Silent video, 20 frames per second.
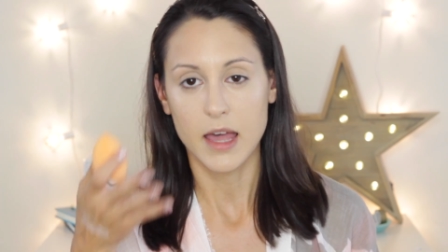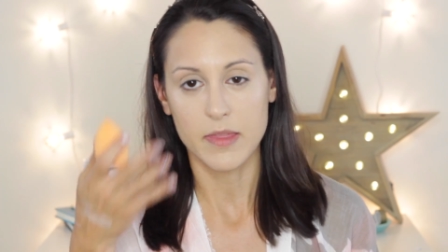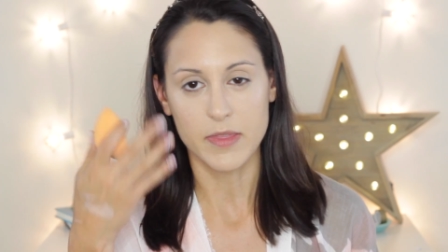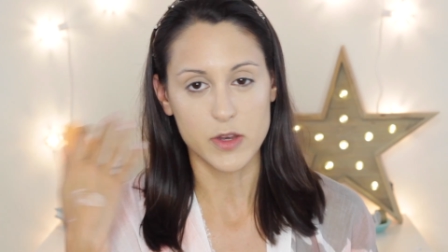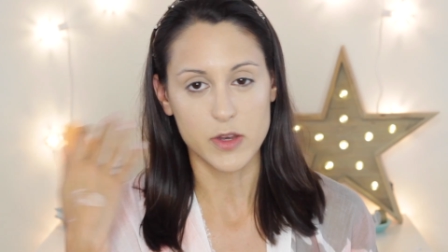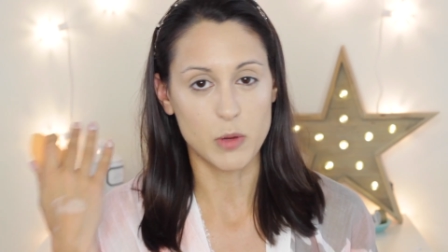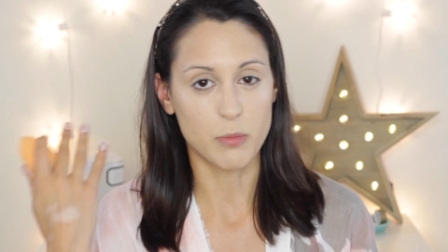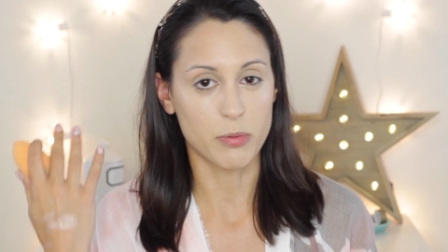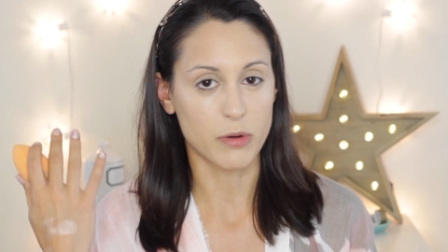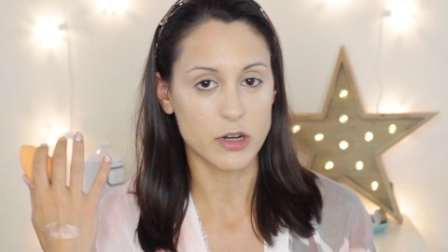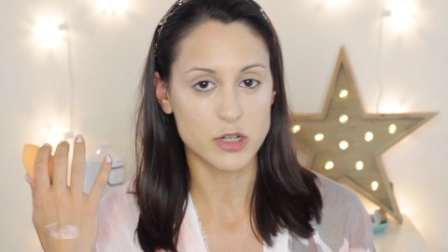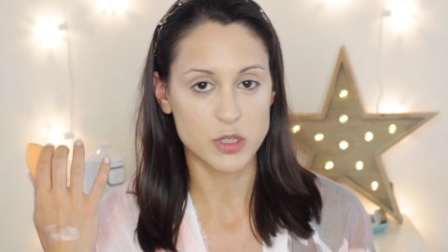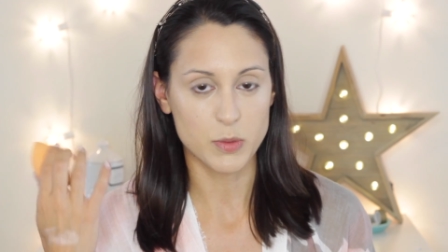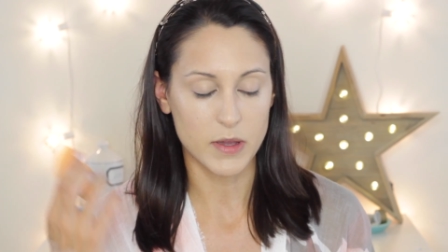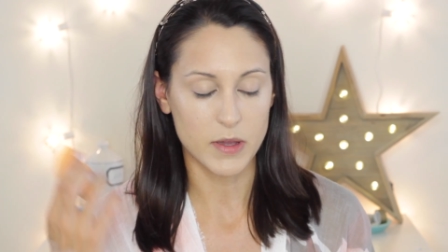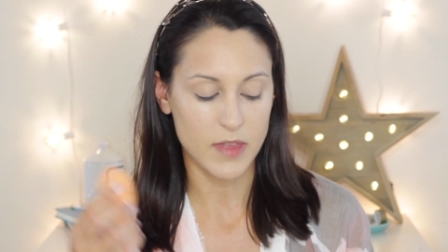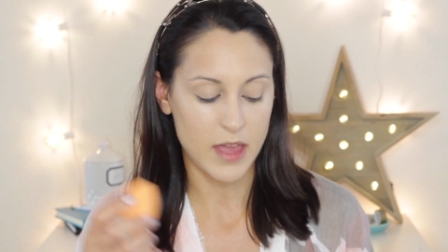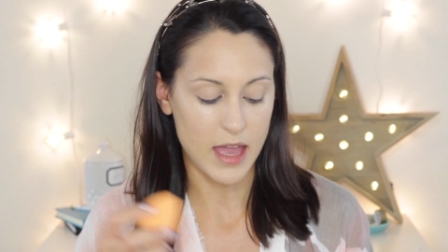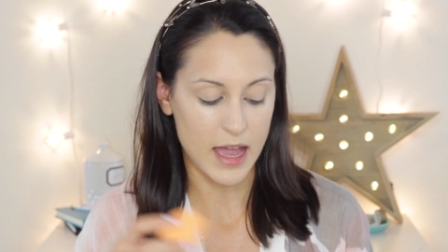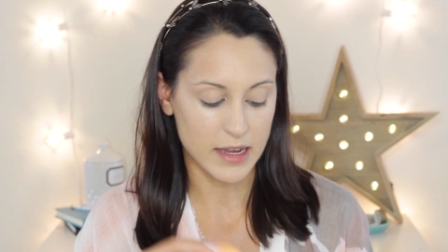and then you brush
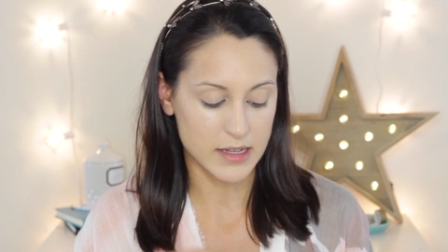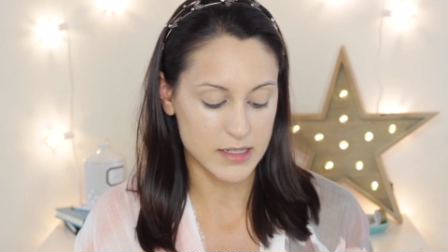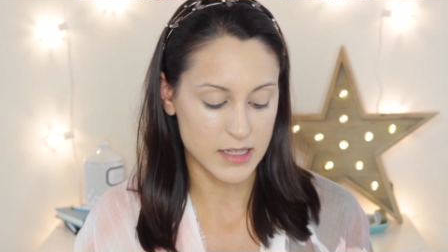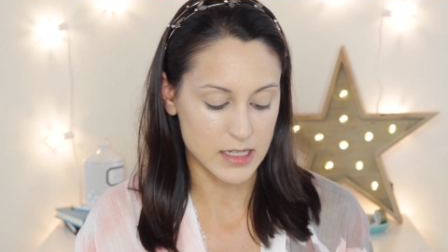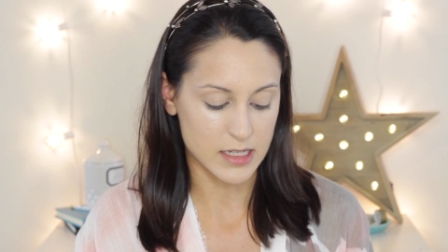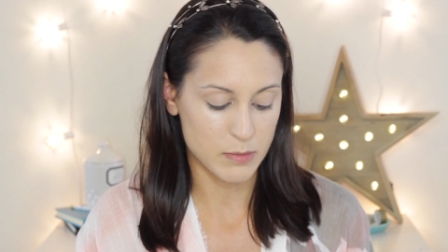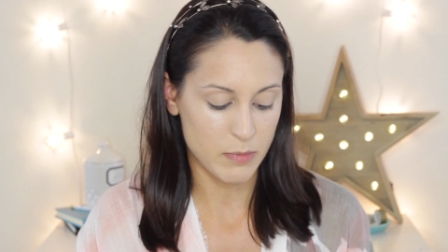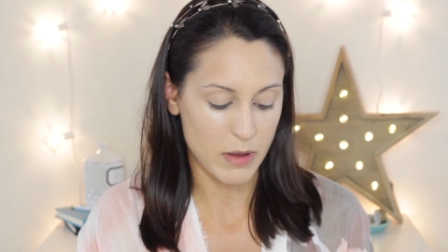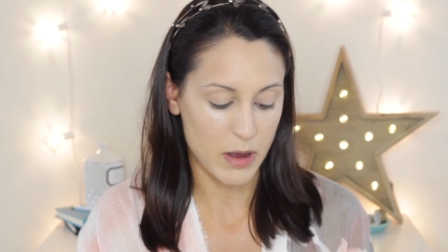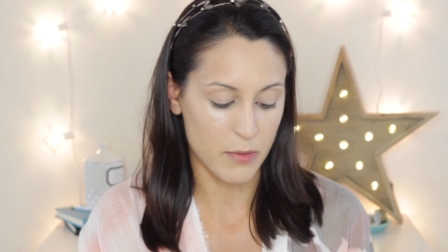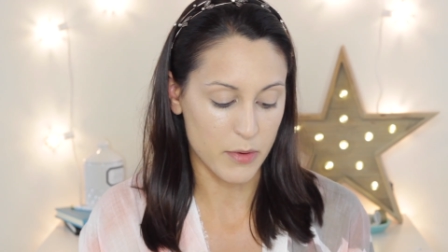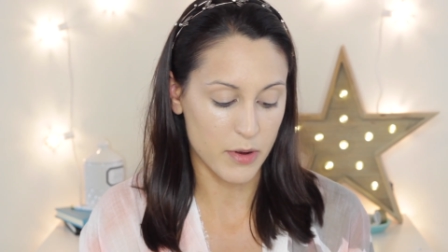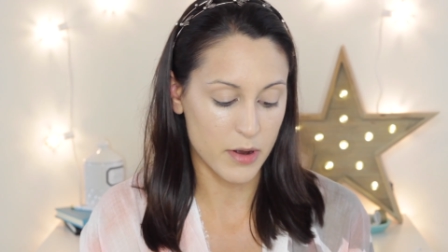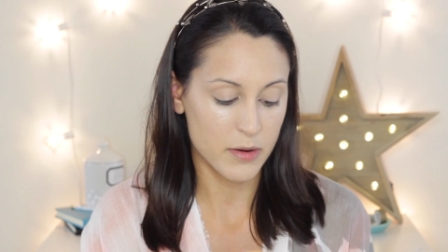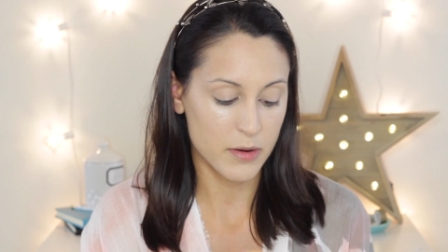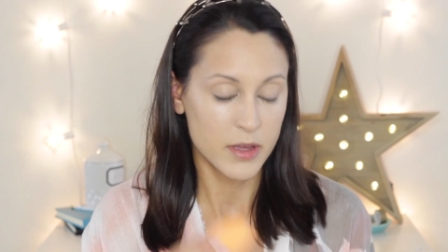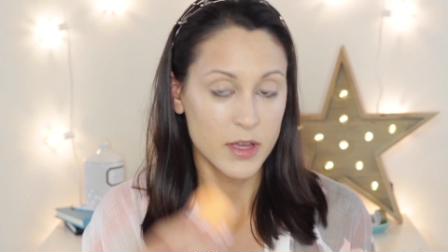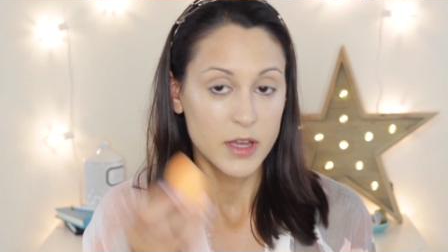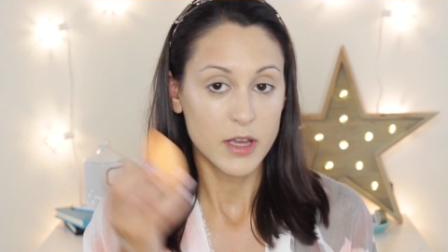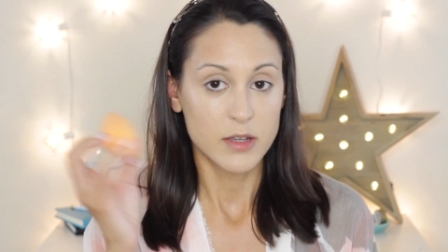away the excess
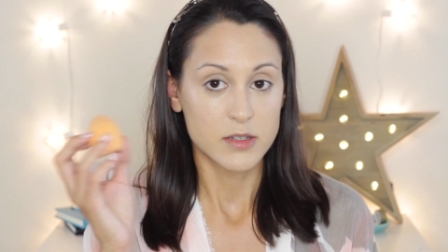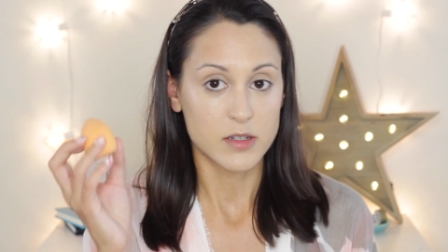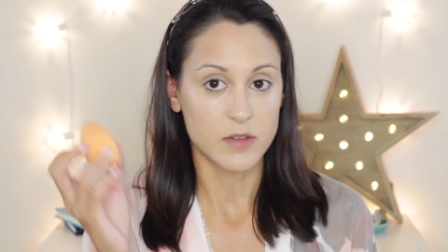powder.